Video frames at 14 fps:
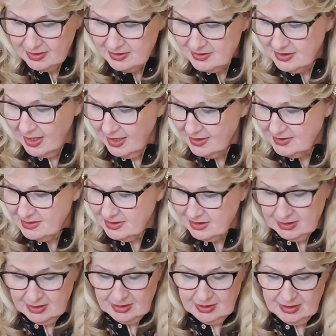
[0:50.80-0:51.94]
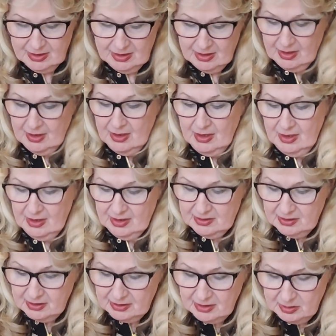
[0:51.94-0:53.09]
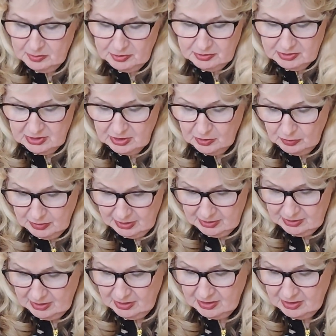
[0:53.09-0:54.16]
is asking, did the beauty queen